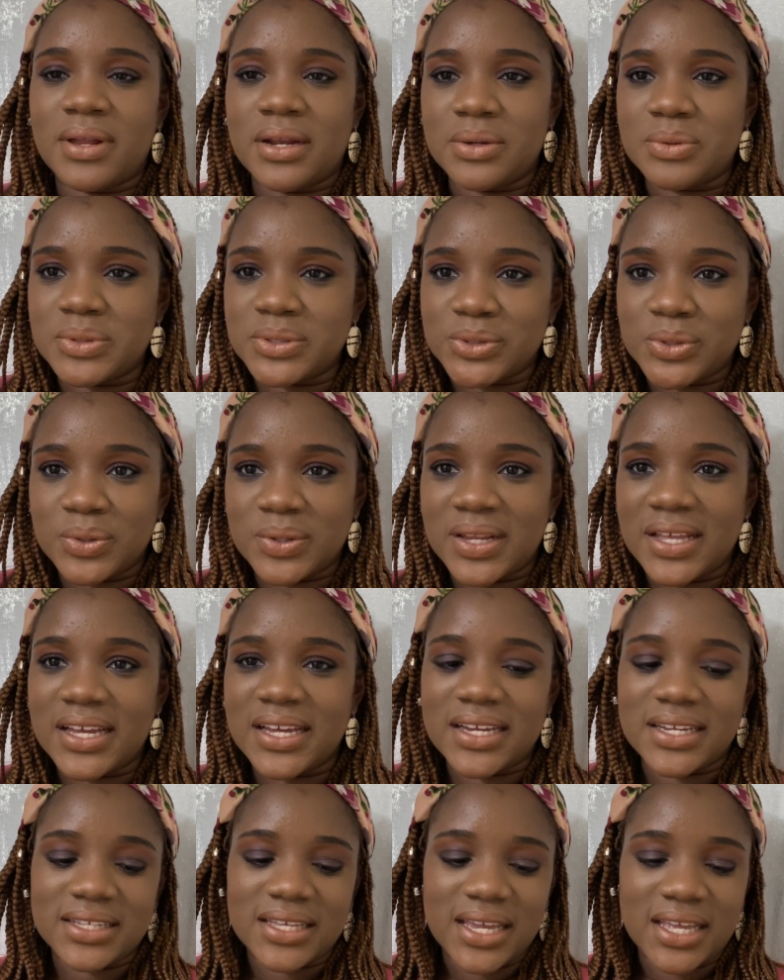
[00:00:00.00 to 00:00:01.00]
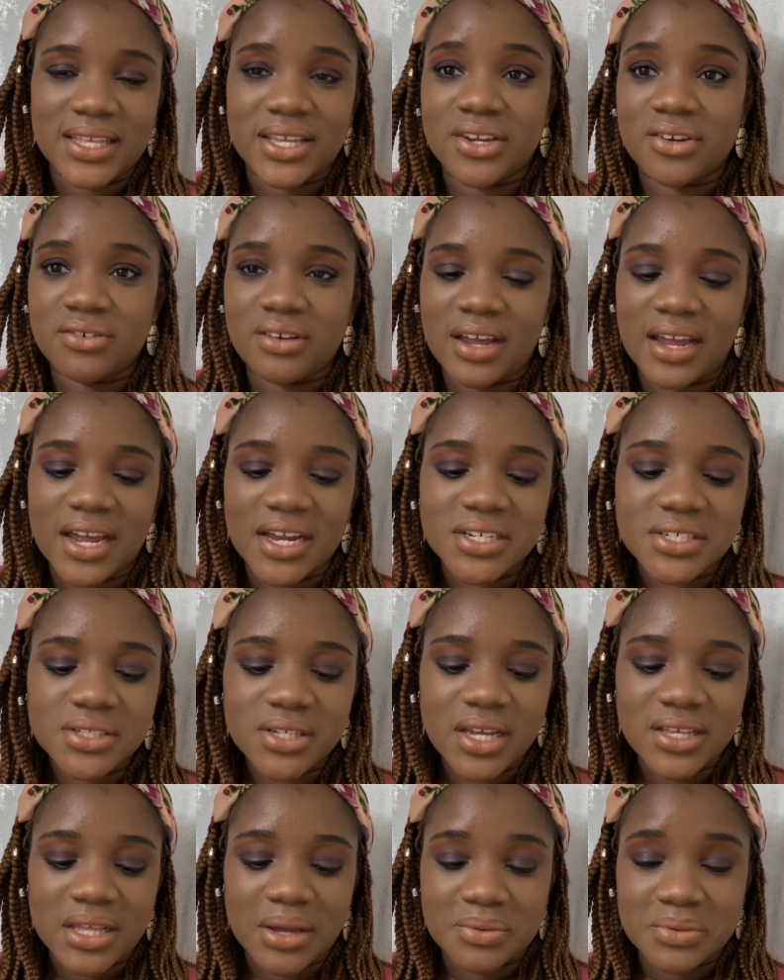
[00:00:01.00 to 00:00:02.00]
was online and it
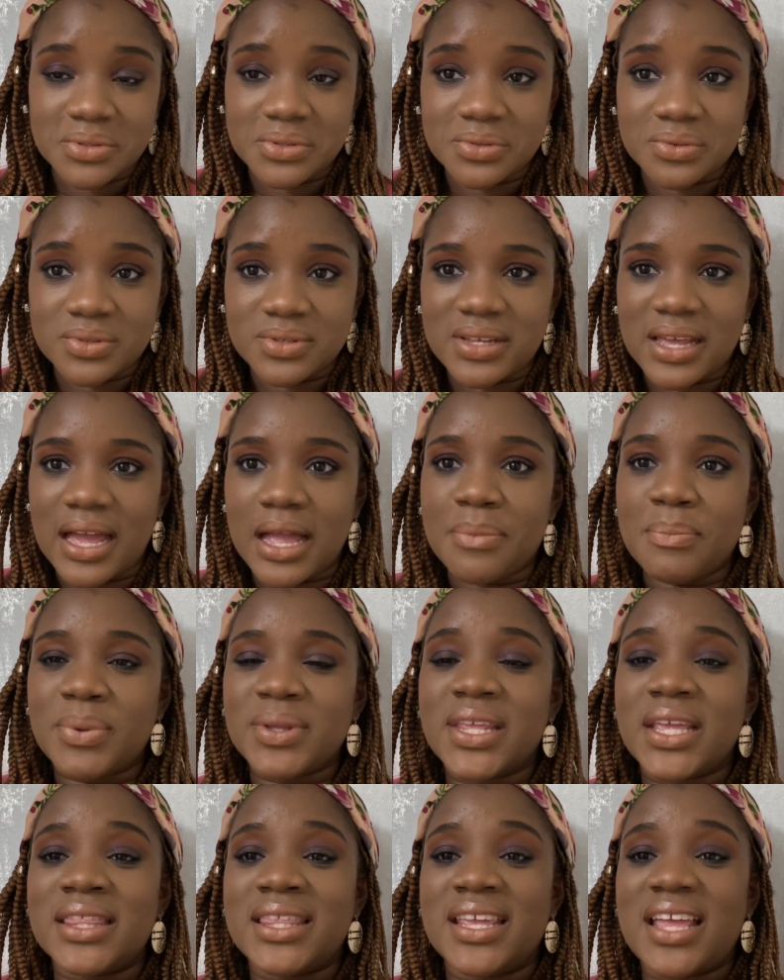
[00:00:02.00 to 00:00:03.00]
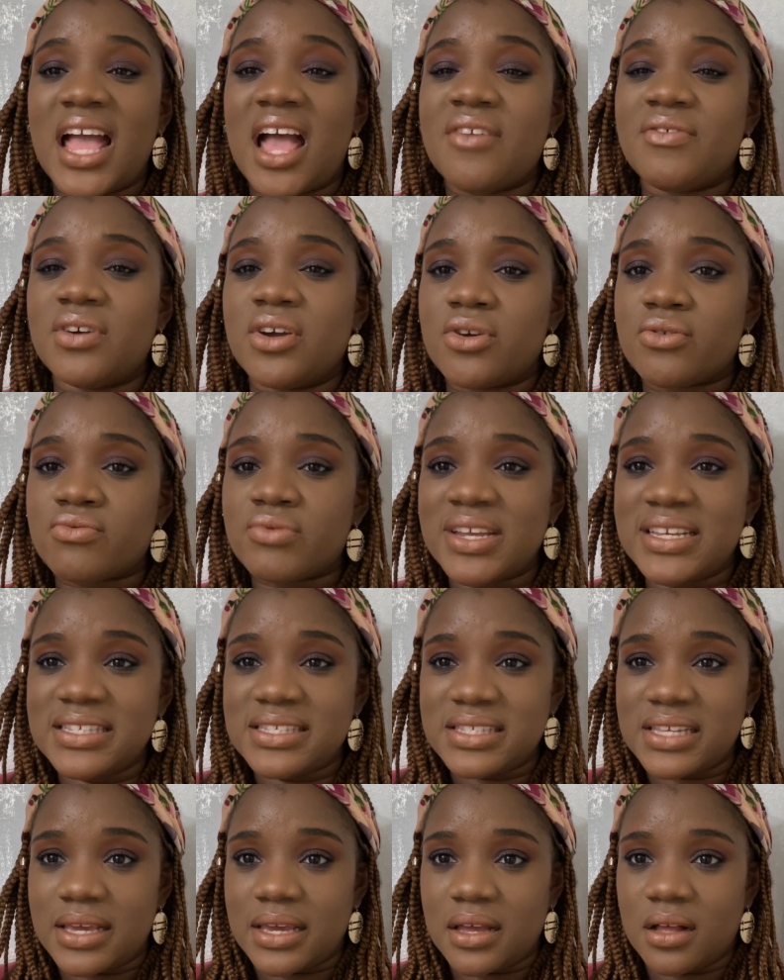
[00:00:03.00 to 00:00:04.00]
crashed, and I was so sad. But they did have a great
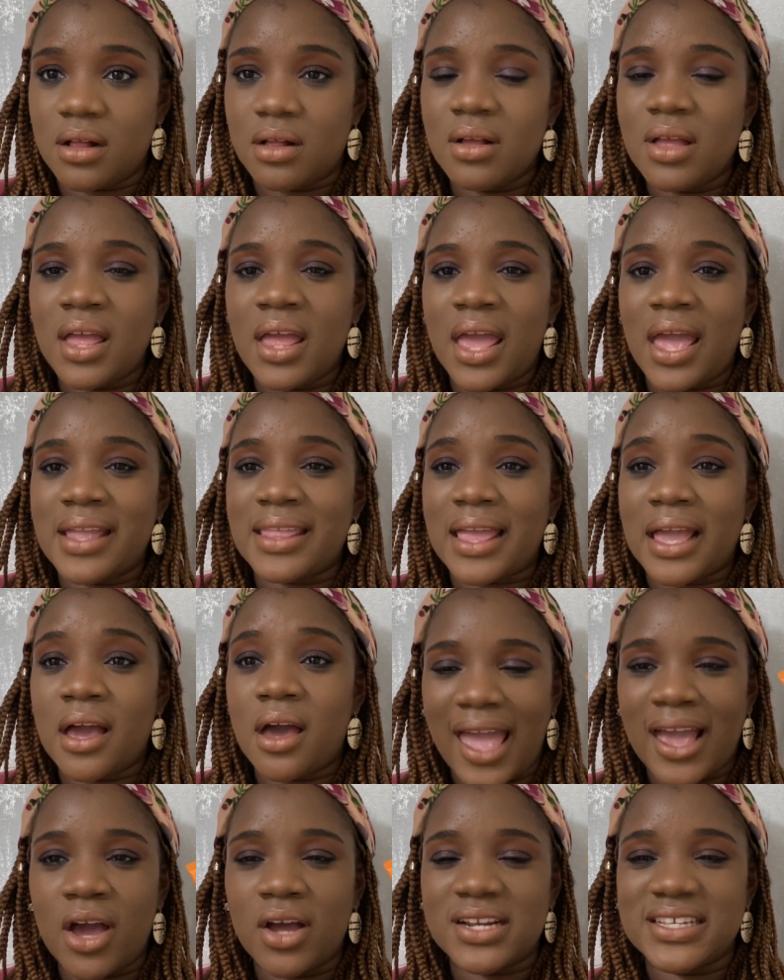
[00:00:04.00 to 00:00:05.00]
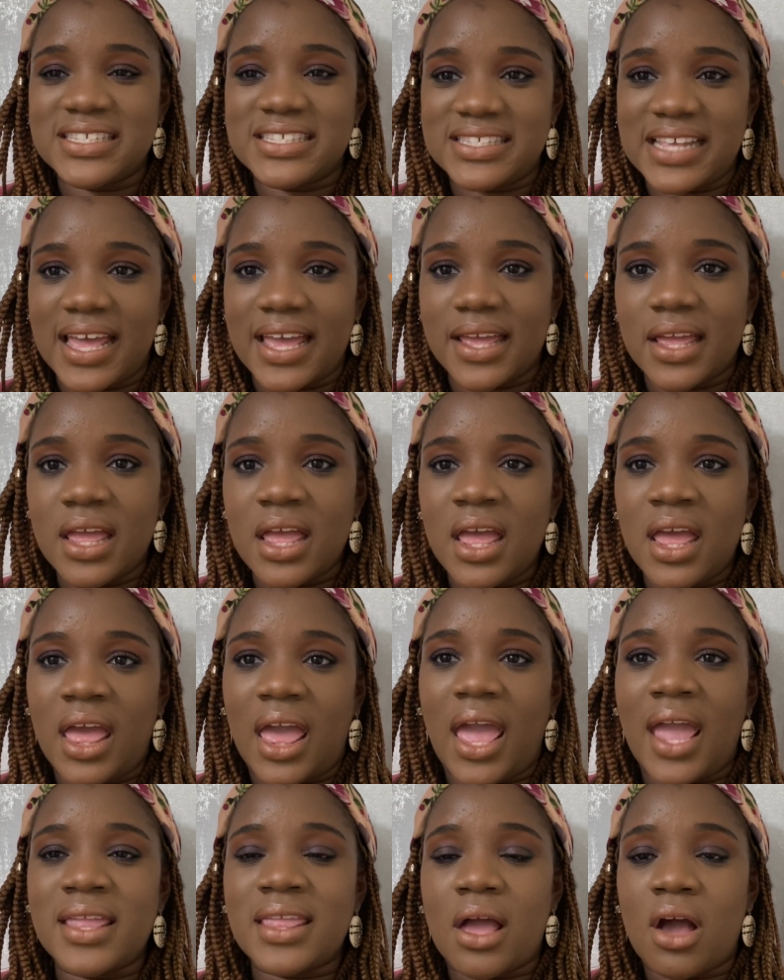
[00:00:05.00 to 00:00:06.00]
sale, and I got a set,
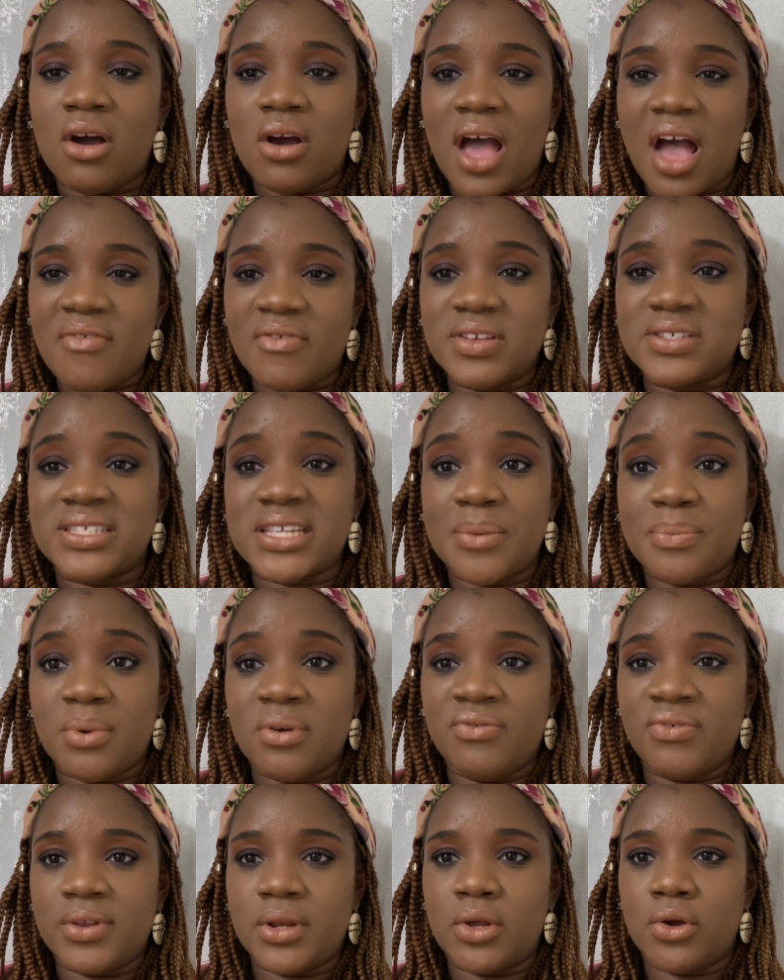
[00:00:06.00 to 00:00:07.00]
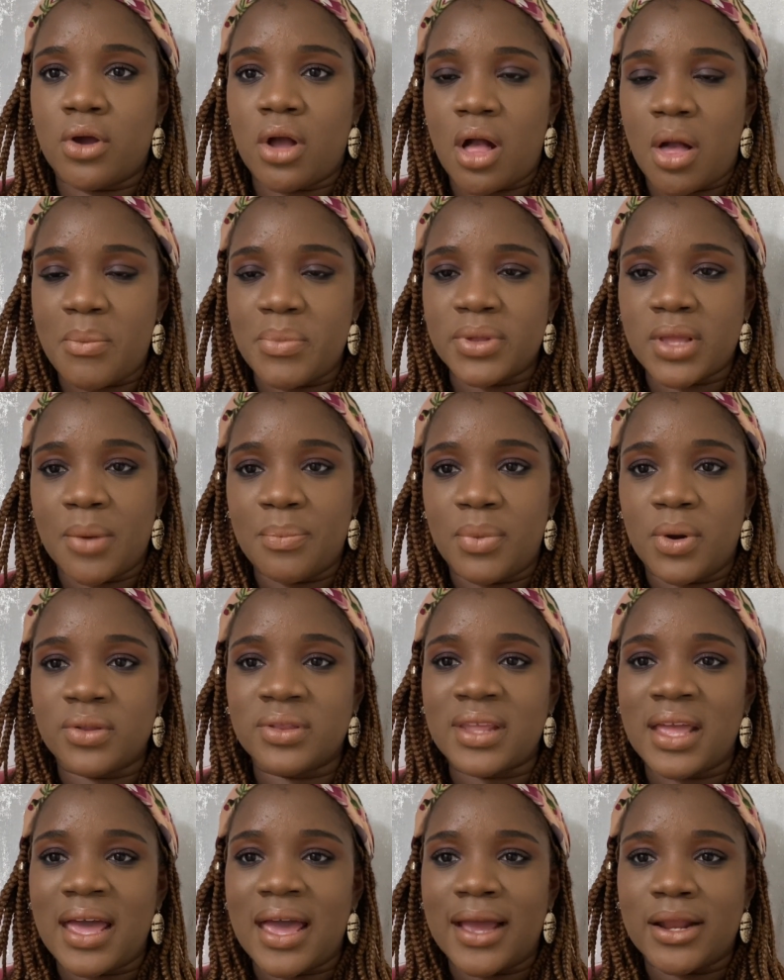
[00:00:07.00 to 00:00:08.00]
and I'll have a separate video coming up
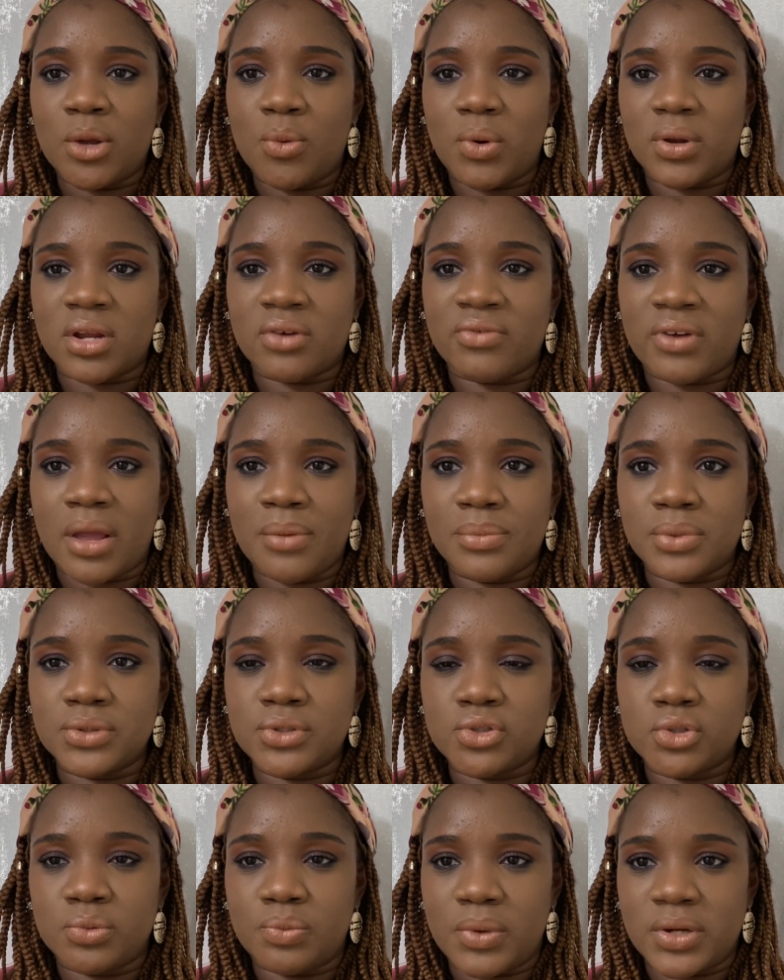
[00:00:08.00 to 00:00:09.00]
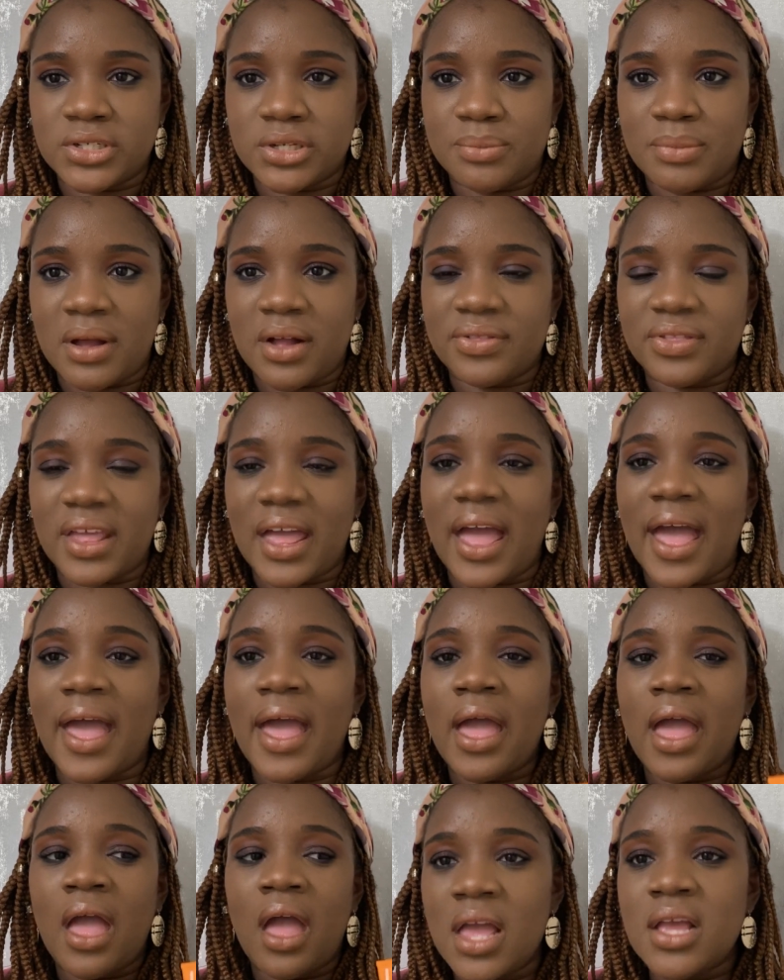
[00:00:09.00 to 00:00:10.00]
on that. I don't want to ramble too much about that,
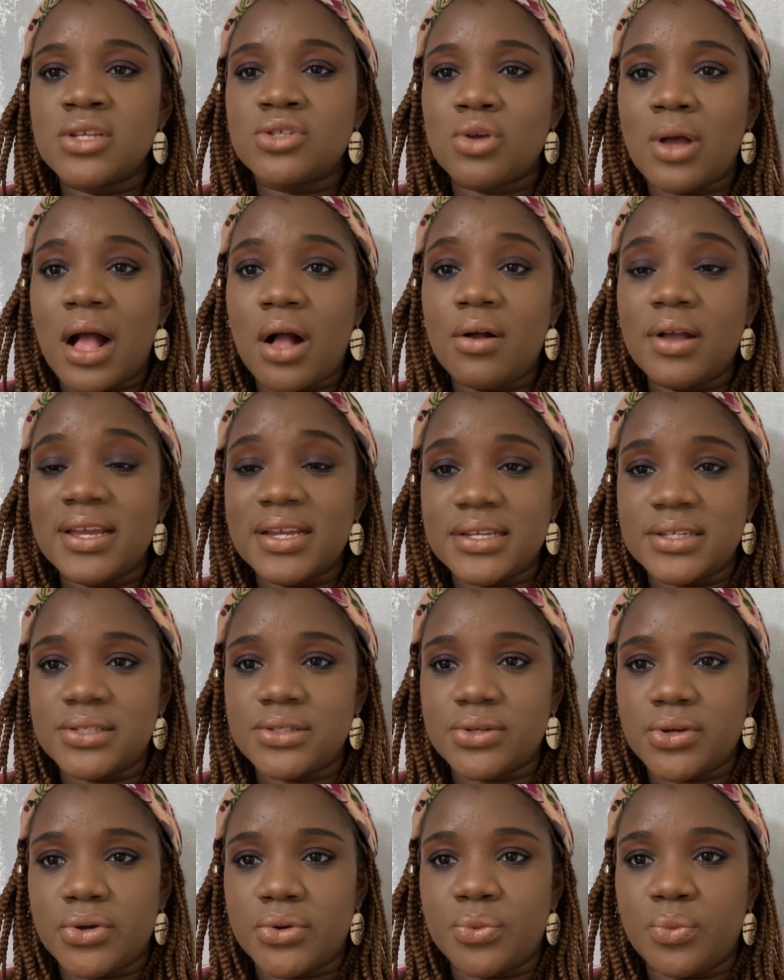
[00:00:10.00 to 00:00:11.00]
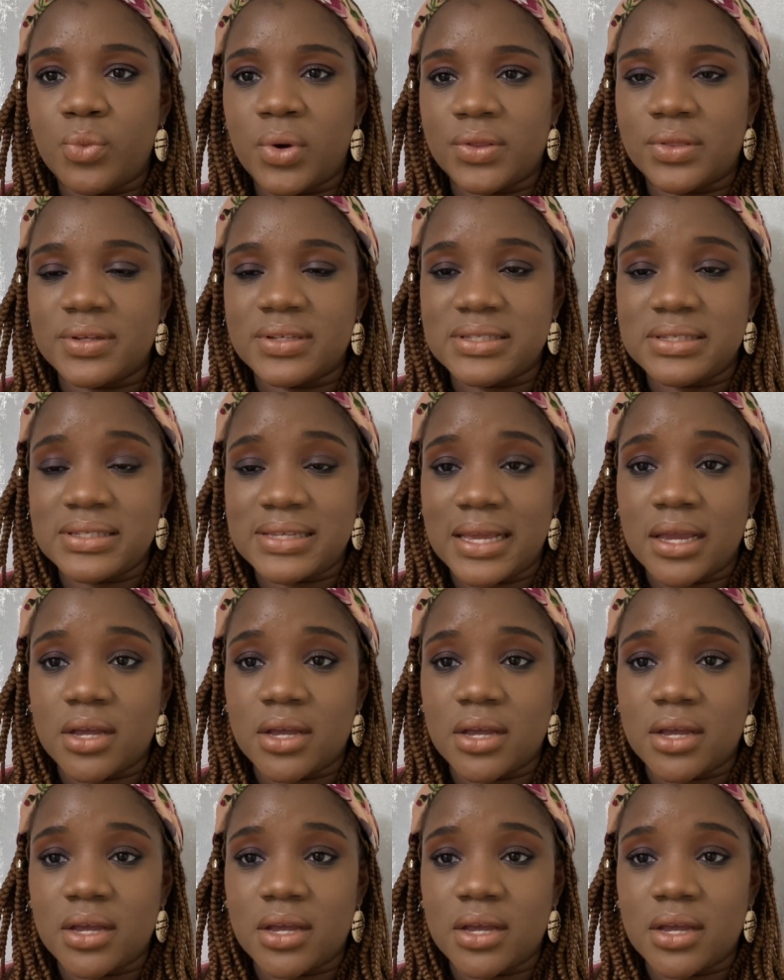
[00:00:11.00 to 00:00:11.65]
so I'll answer what the set